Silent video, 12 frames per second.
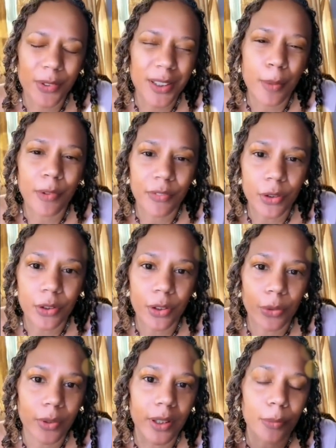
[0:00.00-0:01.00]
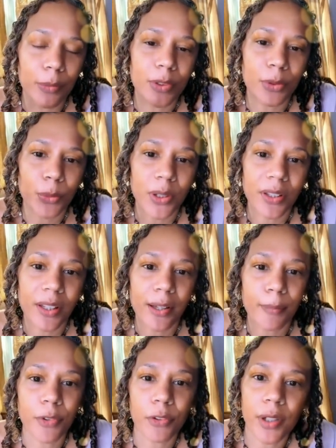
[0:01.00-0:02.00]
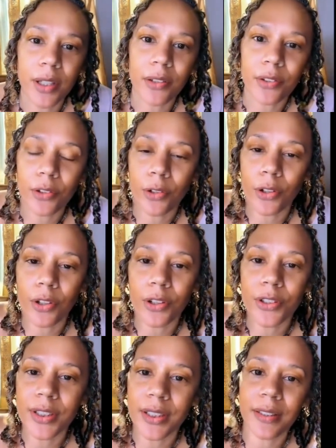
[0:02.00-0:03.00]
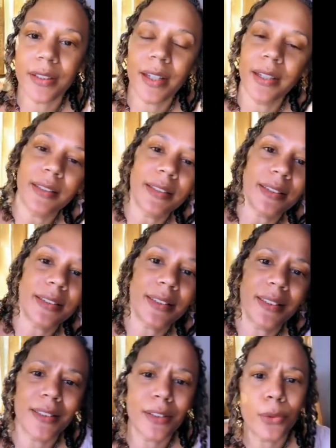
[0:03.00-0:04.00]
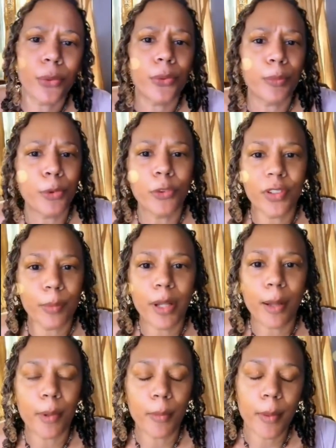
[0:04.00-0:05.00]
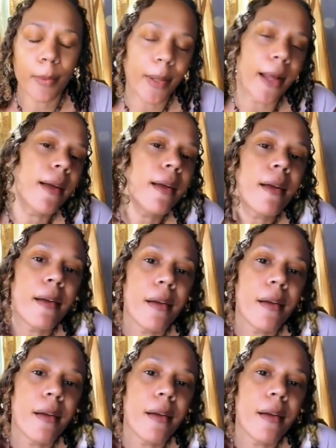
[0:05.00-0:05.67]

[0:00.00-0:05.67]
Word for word: Some of you do. It was with um, three other girls in the 90s, and it's an old movie. Blah blah blah blah blah.